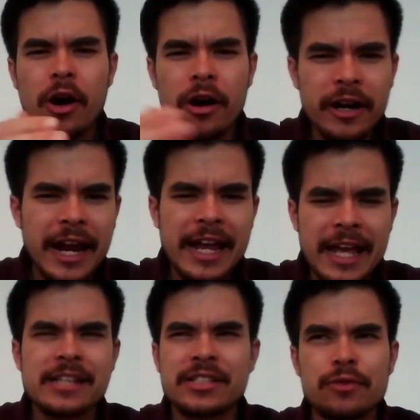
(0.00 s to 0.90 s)

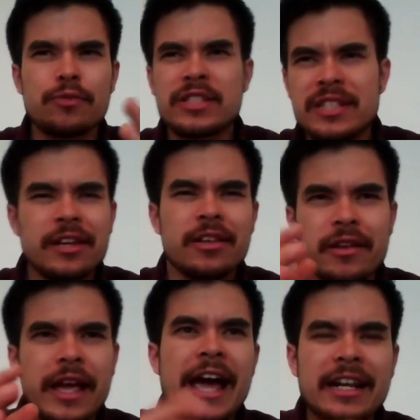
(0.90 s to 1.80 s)
RAS, the
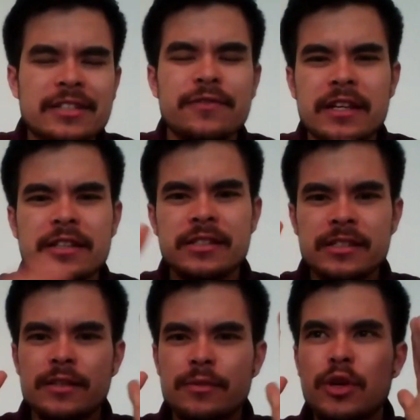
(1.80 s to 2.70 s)
reticular activating
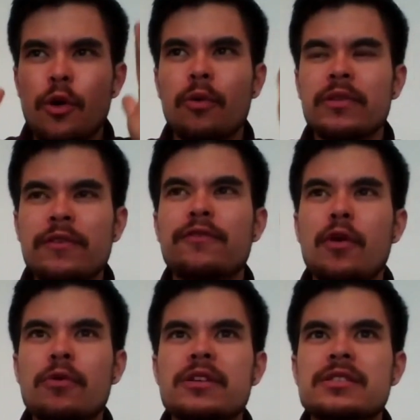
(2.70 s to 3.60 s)
system, you only
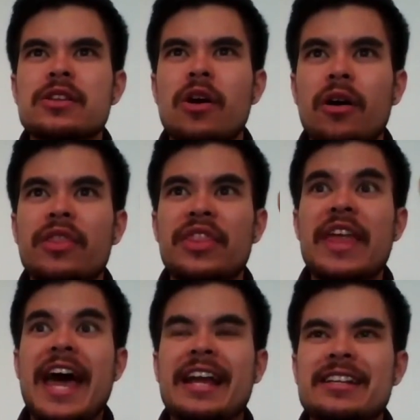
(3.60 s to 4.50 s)
focus on
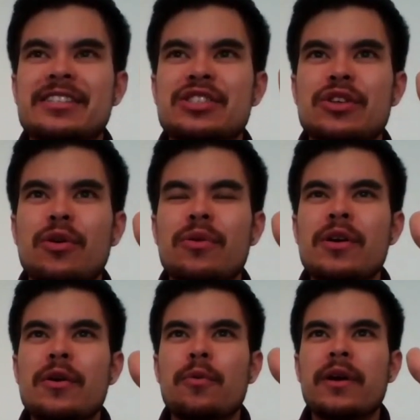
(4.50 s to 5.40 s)
that. And so
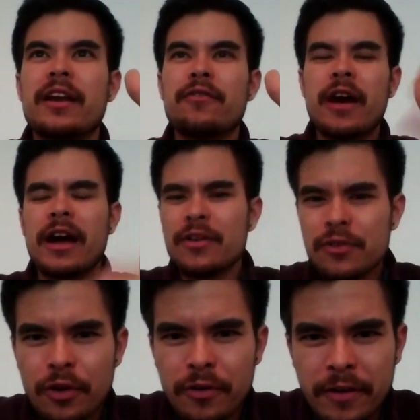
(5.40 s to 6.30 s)
whatever, I don't
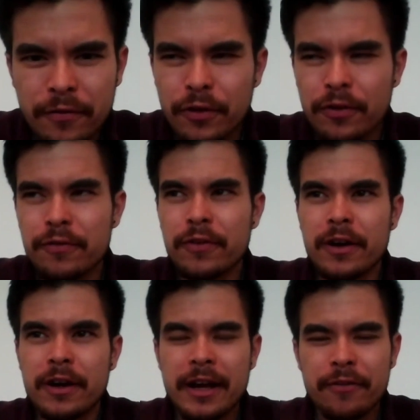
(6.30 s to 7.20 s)
know if you've
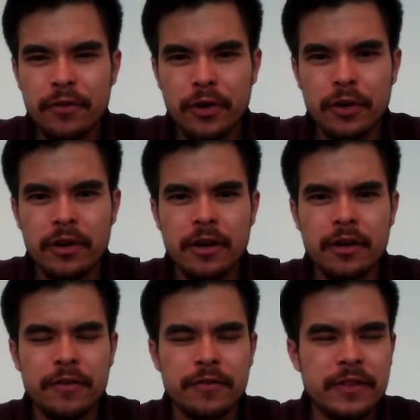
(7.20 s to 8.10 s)
ever heard
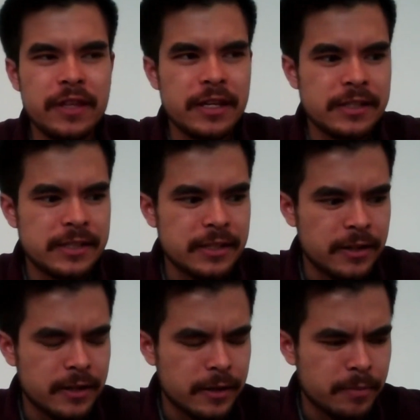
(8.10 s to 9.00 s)
of this
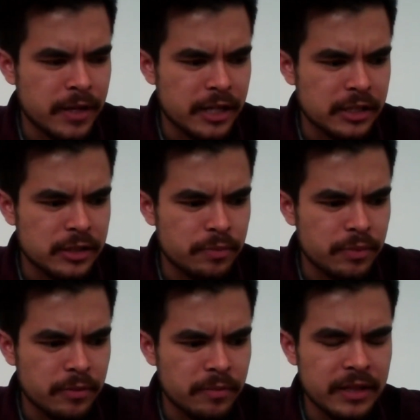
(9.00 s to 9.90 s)

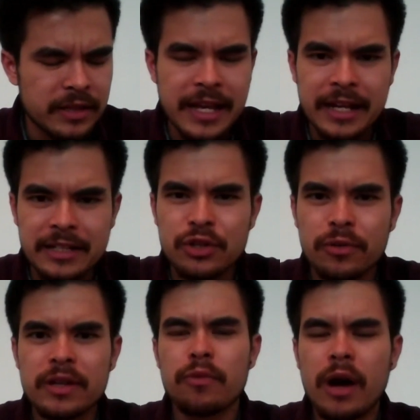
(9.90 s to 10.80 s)
experiment that
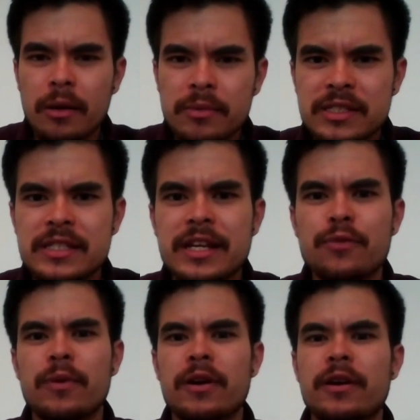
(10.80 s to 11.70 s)
Tony Robbins
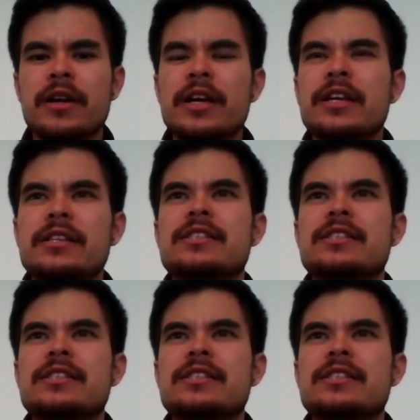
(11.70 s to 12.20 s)
did, where he